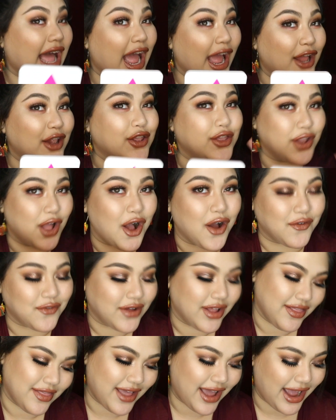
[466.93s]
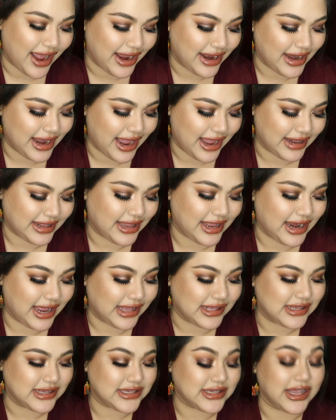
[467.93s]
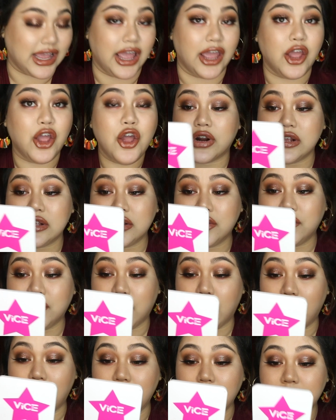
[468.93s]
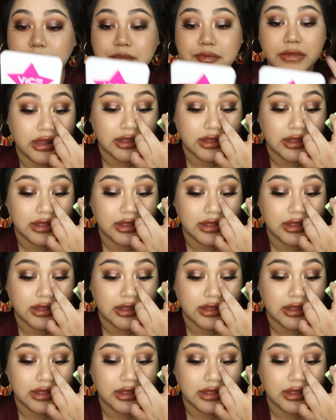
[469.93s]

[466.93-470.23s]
I love the highlight. Can I just say, first of all,